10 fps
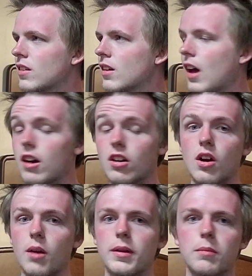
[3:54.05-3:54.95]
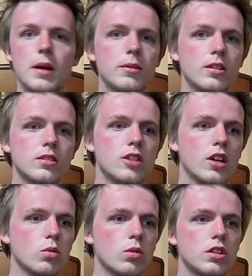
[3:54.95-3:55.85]
I don't know. I mean, maybe in 10,
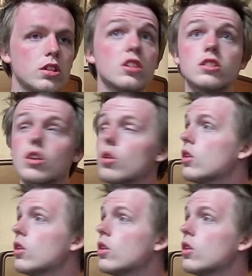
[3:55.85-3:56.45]
20 years I'll